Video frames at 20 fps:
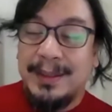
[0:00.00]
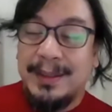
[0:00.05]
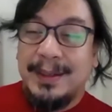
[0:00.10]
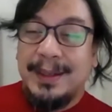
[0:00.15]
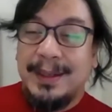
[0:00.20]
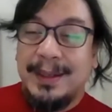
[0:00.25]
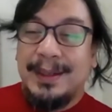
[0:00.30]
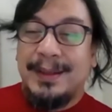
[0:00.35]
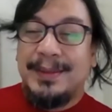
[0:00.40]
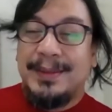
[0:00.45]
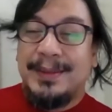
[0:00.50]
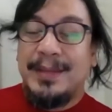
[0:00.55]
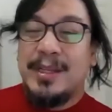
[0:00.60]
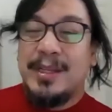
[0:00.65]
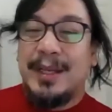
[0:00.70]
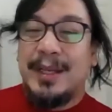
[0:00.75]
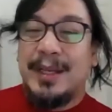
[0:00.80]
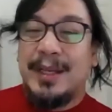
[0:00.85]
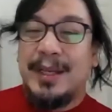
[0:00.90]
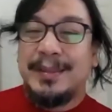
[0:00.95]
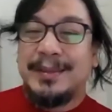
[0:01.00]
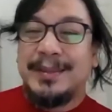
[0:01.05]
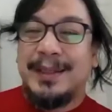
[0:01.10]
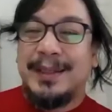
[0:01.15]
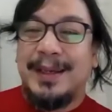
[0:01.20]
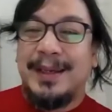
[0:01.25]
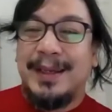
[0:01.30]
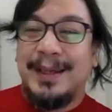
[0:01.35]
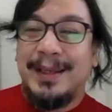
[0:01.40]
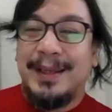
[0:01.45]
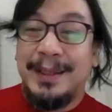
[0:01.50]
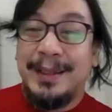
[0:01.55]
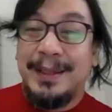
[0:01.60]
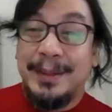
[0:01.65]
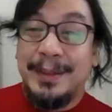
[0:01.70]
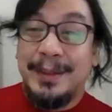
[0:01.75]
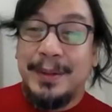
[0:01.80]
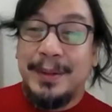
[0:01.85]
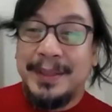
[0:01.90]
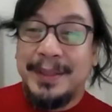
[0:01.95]
than just
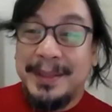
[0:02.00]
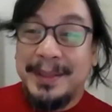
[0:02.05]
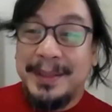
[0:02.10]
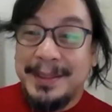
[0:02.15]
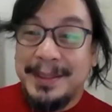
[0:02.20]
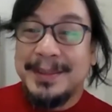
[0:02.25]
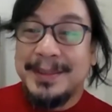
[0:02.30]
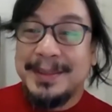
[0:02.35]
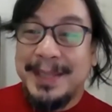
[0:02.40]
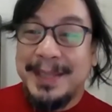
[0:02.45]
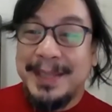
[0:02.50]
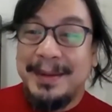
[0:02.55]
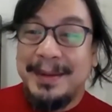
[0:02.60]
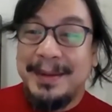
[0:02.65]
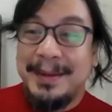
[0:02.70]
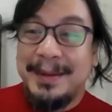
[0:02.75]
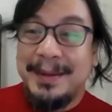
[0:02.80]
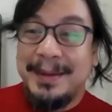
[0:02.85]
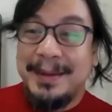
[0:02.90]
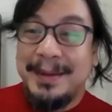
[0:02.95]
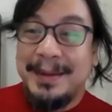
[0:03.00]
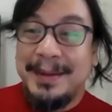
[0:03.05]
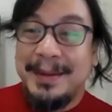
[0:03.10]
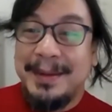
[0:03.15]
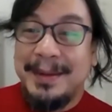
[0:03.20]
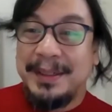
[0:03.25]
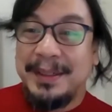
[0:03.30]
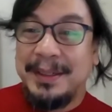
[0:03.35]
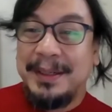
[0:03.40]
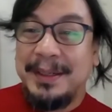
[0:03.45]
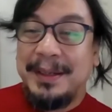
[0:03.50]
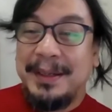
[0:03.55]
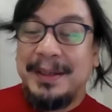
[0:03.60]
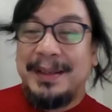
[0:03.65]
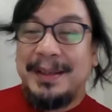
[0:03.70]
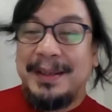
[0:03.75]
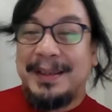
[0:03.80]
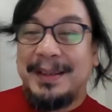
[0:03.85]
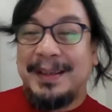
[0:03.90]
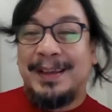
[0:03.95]
than just getting us promoted
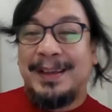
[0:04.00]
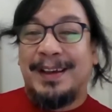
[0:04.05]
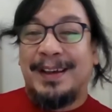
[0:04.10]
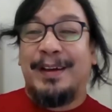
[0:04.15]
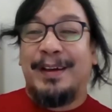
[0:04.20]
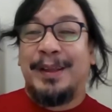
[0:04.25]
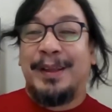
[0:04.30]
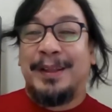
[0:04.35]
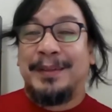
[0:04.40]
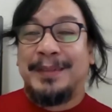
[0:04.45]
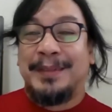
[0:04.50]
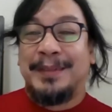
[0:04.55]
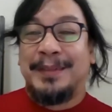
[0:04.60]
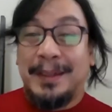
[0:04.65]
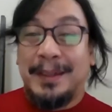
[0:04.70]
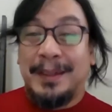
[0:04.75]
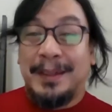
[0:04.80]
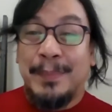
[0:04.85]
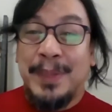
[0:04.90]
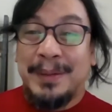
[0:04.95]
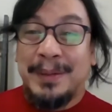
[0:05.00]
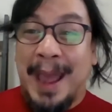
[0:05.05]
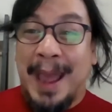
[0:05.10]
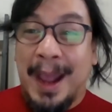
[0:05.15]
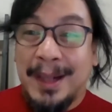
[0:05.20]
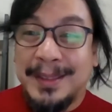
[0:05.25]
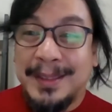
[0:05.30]
and get up the ranks,